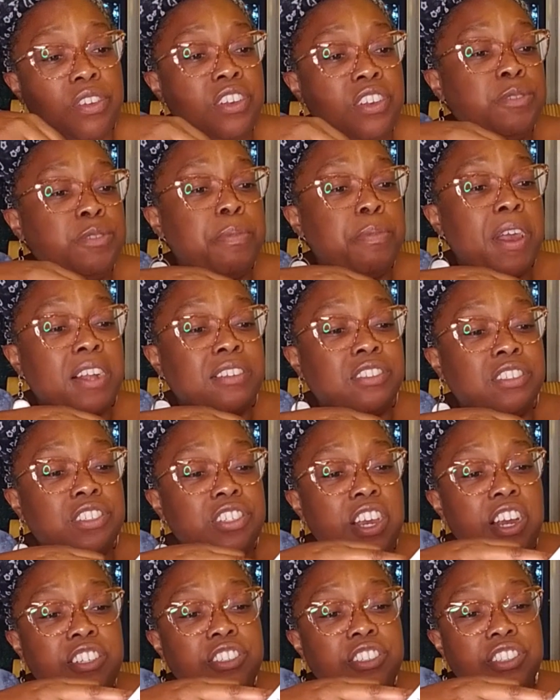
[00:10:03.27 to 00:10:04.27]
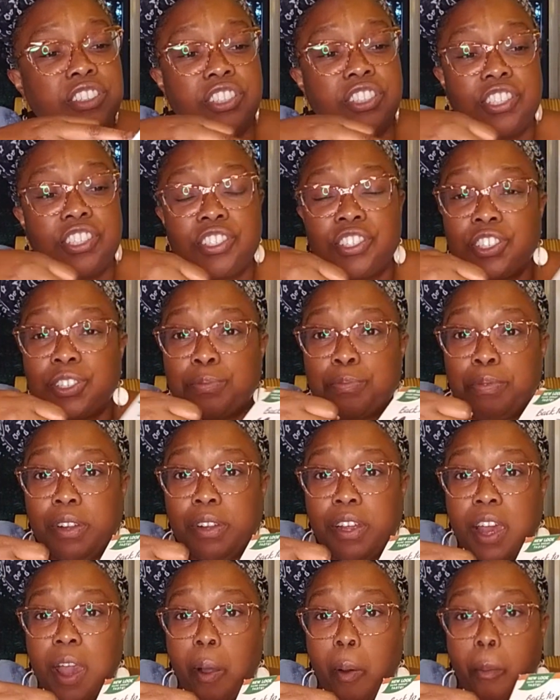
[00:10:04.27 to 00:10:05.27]
it's back to nature. It says it's
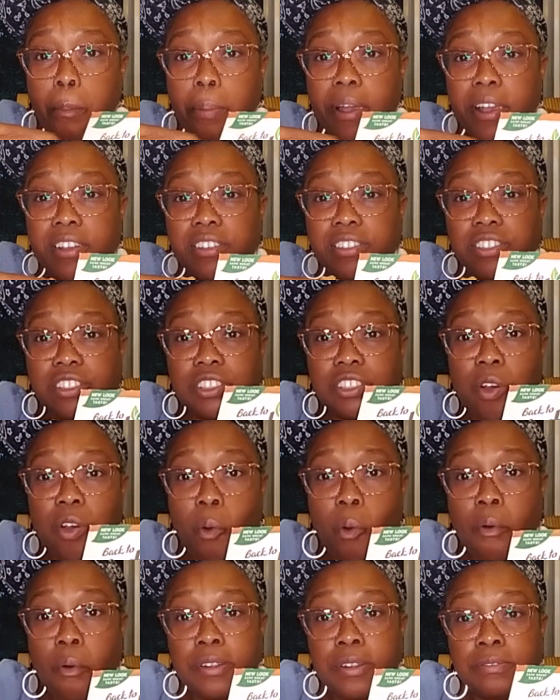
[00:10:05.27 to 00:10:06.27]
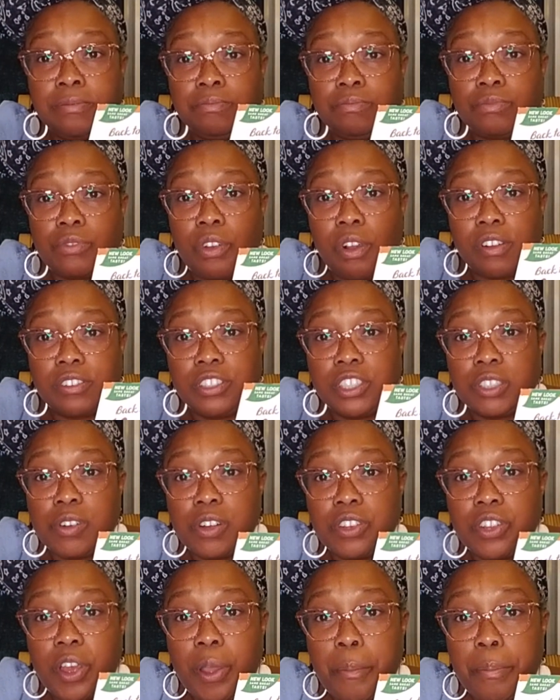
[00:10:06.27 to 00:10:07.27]
plant-based. See that
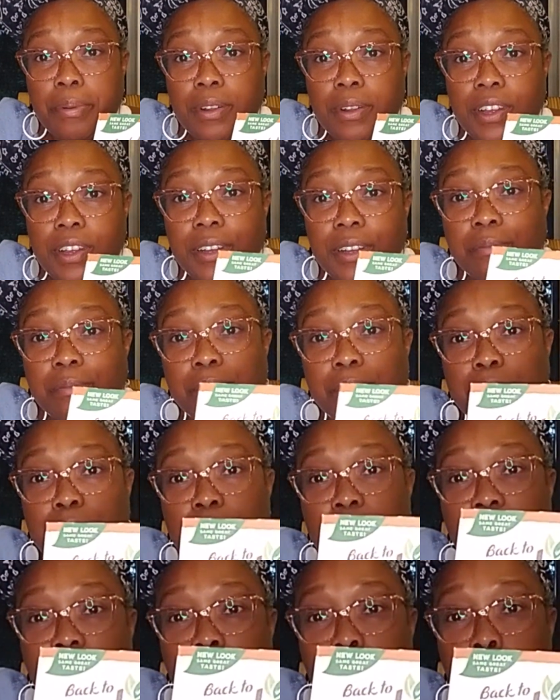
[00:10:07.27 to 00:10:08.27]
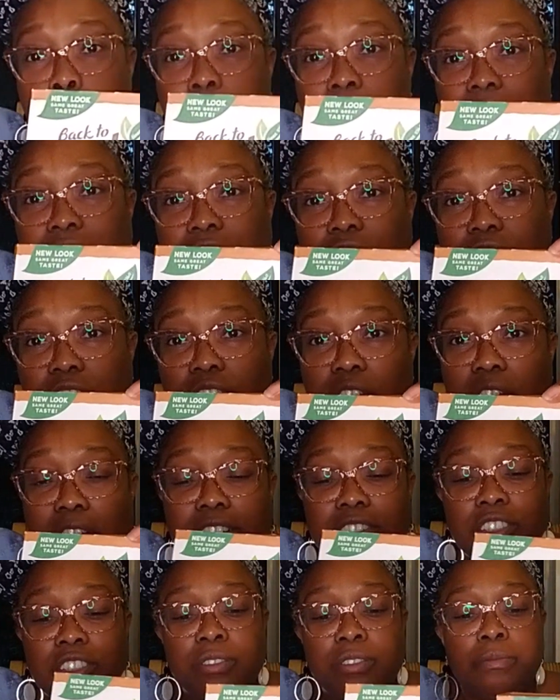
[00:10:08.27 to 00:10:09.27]
right there? Plant-based snacks.